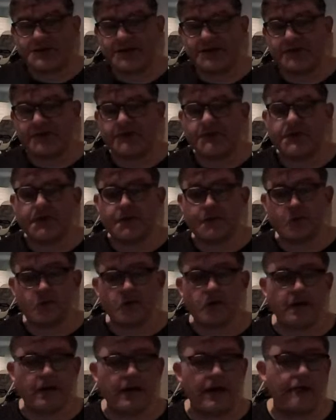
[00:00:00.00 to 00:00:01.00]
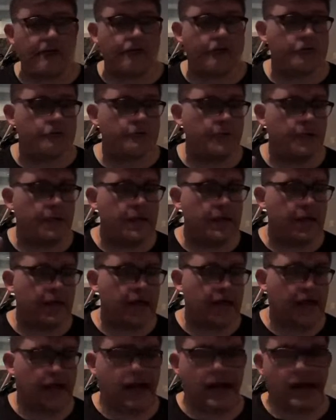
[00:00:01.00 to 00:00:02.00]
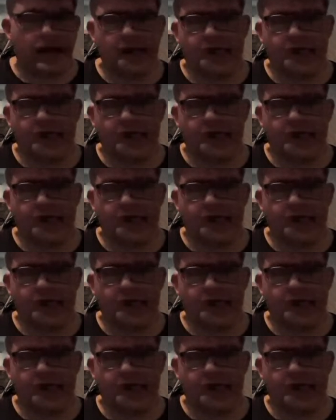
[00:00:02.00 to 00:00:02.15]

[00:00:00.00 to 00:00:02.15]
level, community level, and